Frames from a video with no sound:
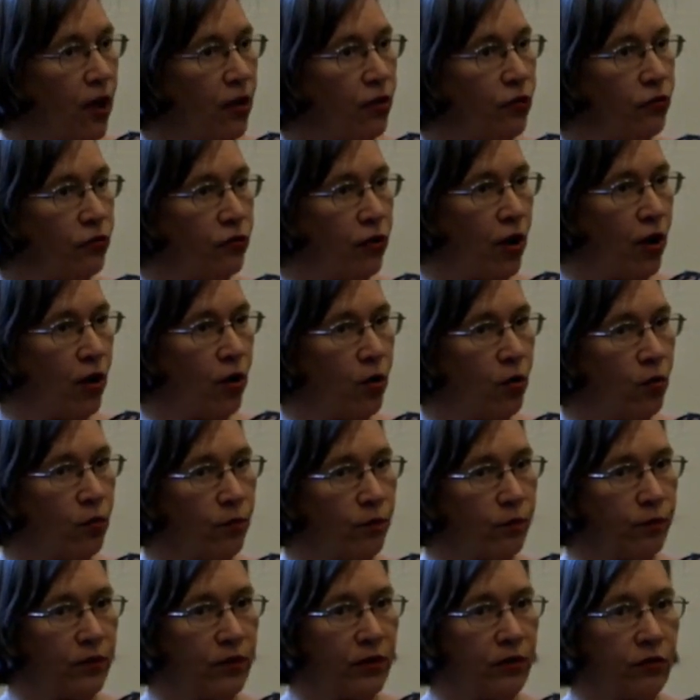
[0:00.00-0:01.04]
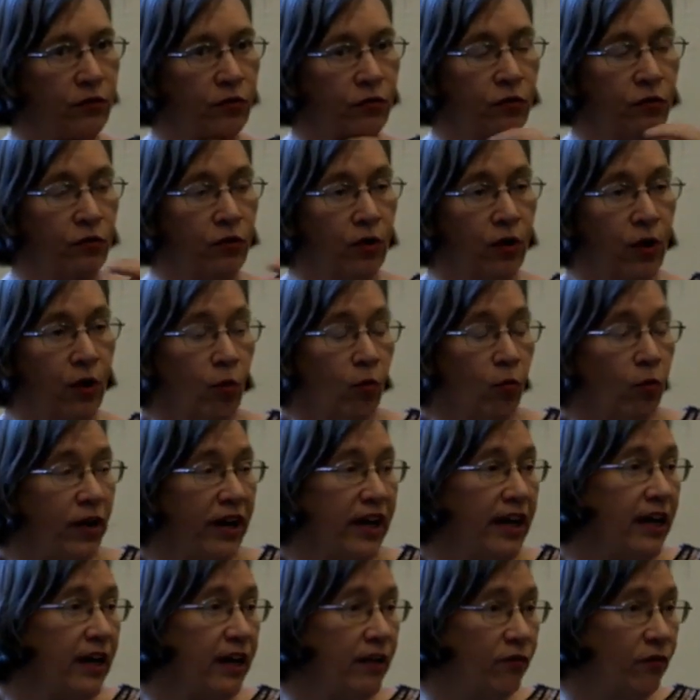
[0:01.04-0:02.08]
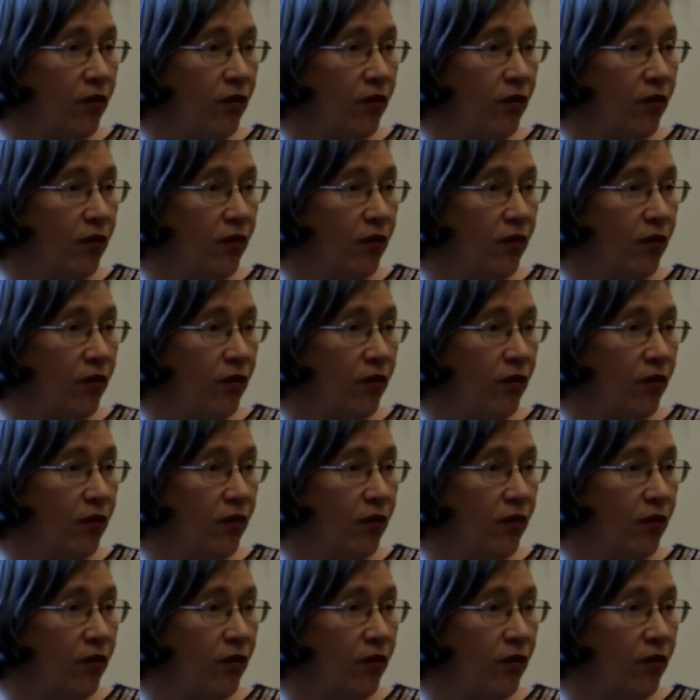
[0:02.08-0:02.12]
So, we